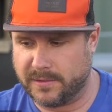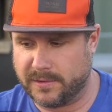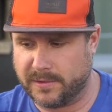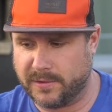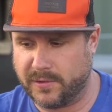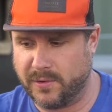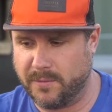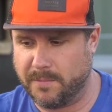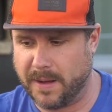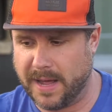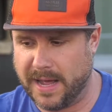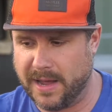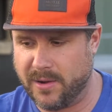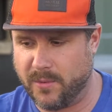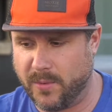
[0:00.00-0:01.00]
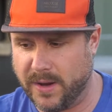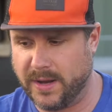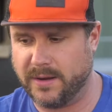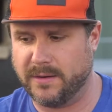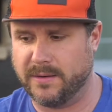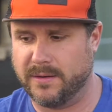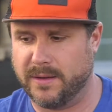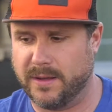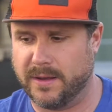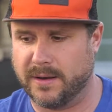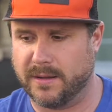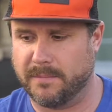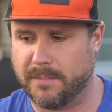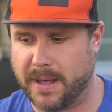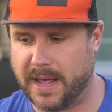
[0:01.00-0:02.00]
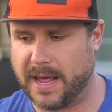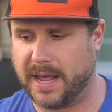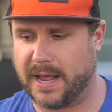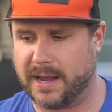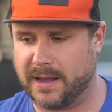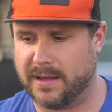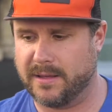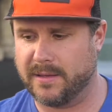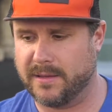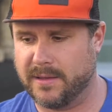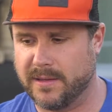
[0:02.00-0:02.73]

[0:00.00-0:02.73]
To buy wheat in a bag